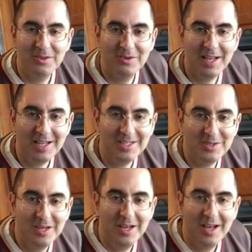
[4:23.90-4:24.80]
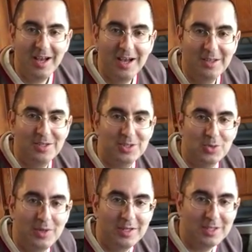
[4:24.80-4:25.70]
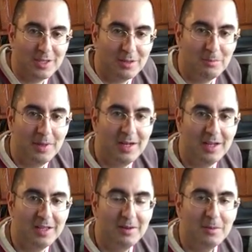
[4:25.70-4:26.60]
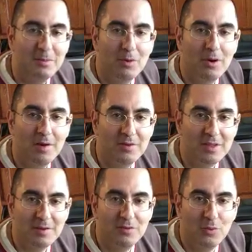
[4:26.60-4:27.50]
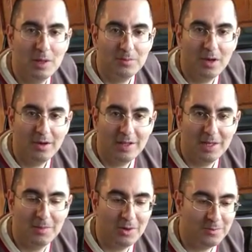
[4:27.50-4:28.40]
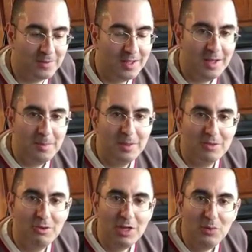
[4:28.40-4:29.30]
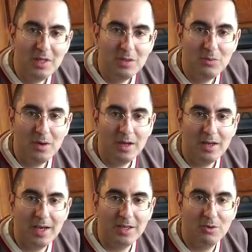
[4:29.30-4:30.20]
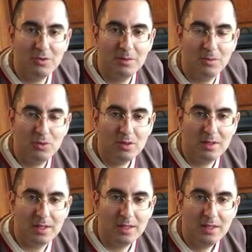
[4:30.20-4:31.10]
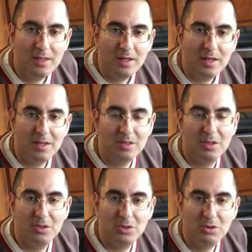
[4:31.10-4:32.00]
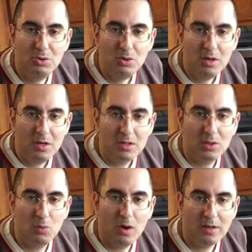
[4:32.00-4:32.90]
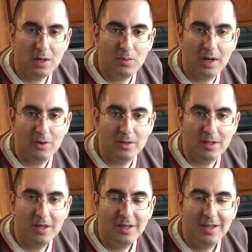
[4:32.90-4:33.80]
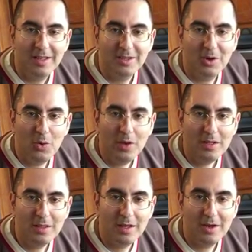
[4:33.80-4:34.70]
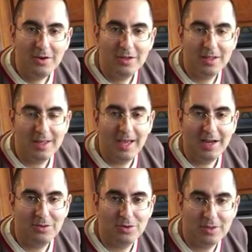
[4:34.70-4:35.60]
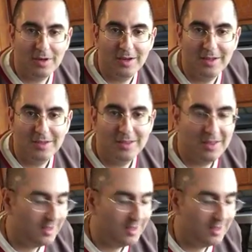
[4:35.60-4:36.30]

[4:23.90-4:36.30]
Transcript: So that has made it more obvious of what I'm talking about. But the only reason why I go there mostly is to do the walk around. Going there is like exercise.